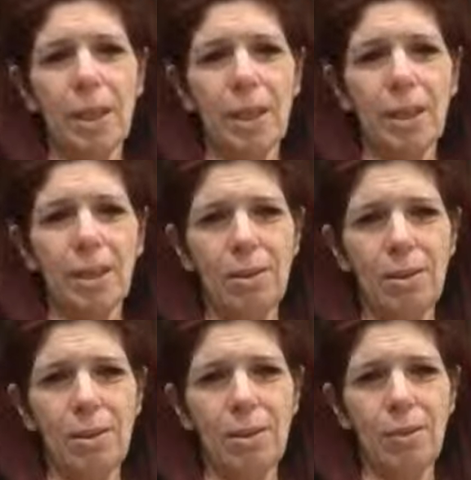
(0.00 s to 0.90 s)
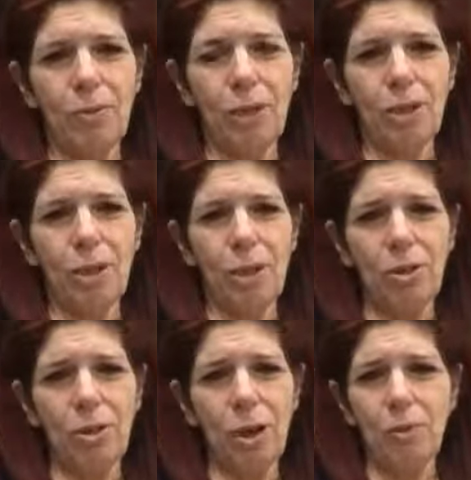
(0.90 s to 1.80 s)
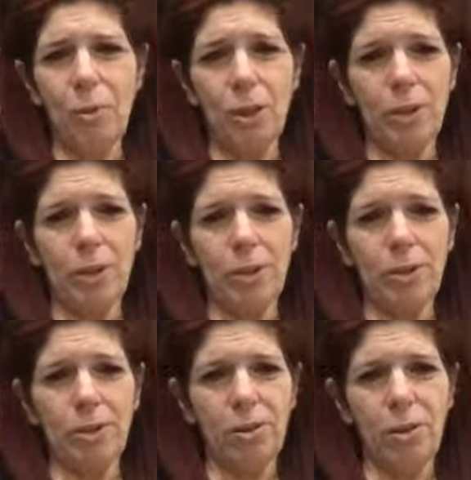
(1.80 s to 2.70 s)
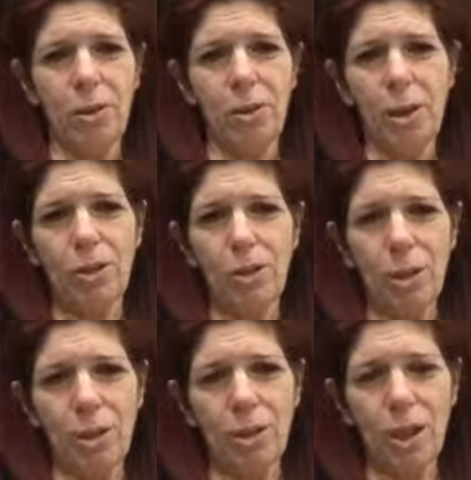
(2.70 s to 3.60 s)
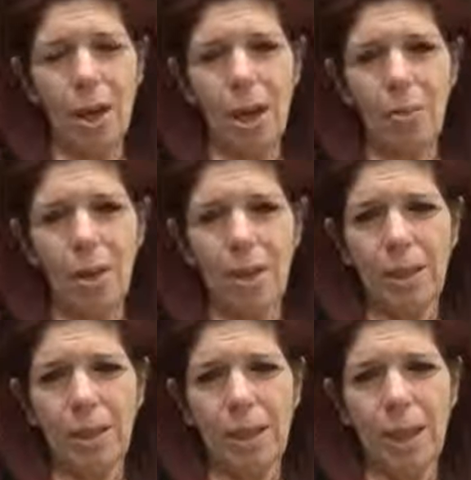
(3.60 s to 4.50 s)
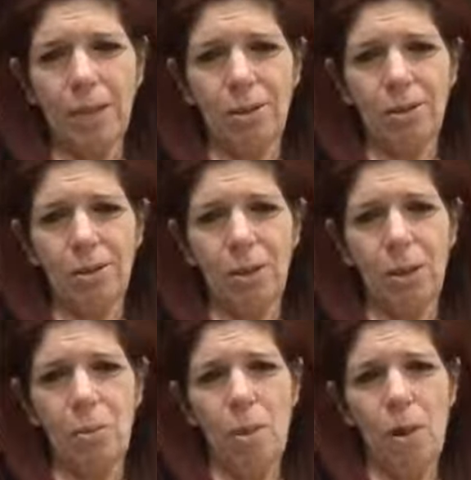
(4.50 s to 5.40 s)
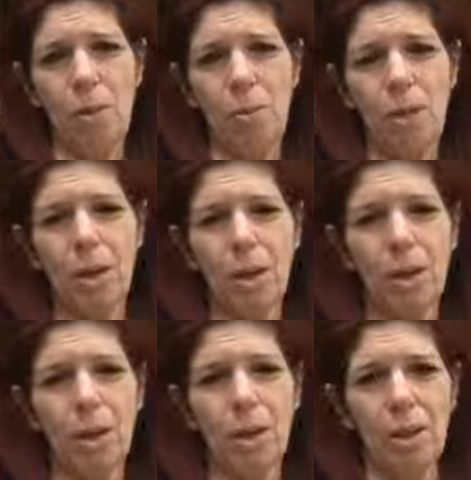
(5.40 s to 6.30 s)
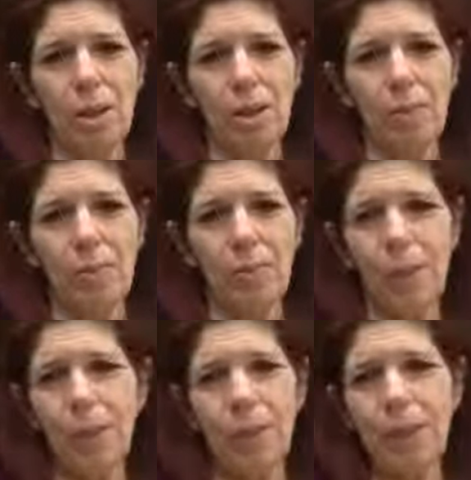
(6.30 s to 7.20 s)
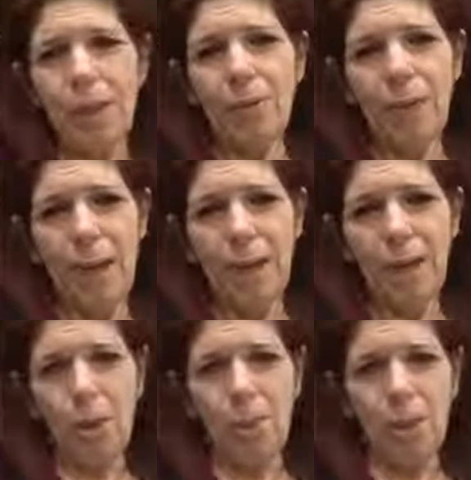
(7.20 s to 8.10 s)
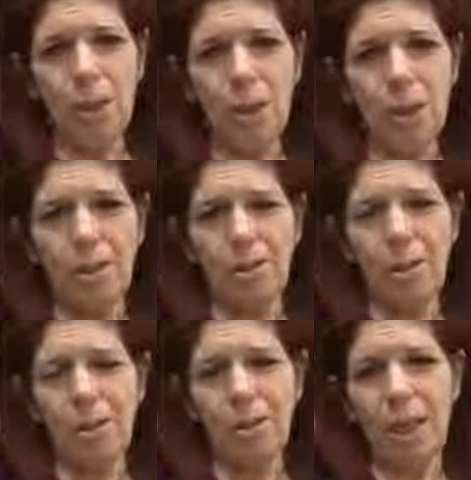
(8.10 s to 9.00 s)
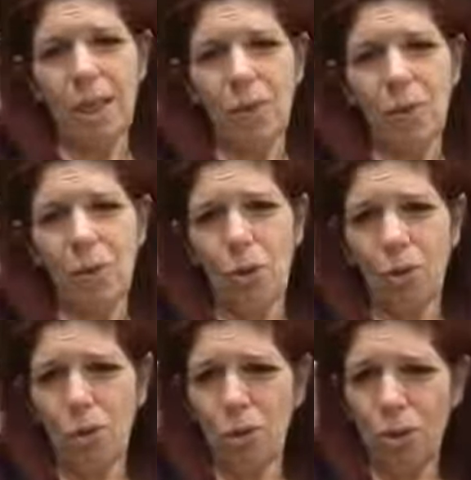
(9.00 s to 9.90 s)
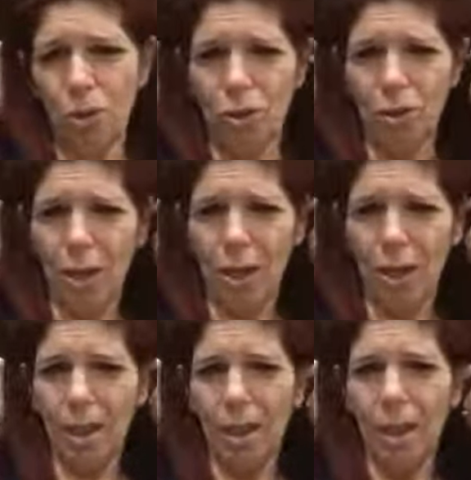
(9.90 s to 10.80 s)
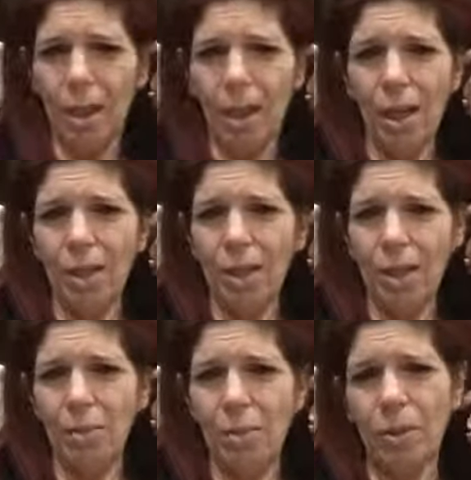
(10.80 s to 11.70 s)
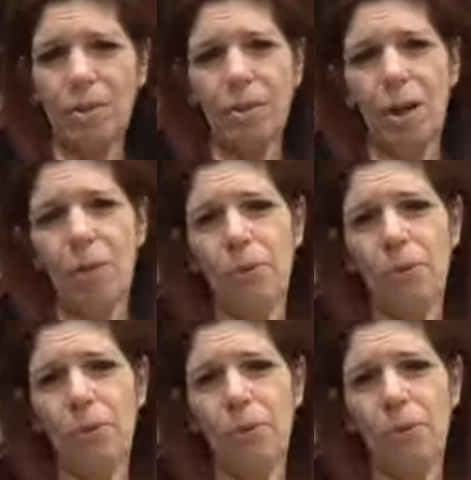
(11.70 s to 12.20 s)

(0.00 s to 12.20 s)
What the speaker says: isn't finishing his sophomore year, and he's going to graduate on time. I did that as a single mom. I really never had help with the kids. As any of you know from church, I did it myself.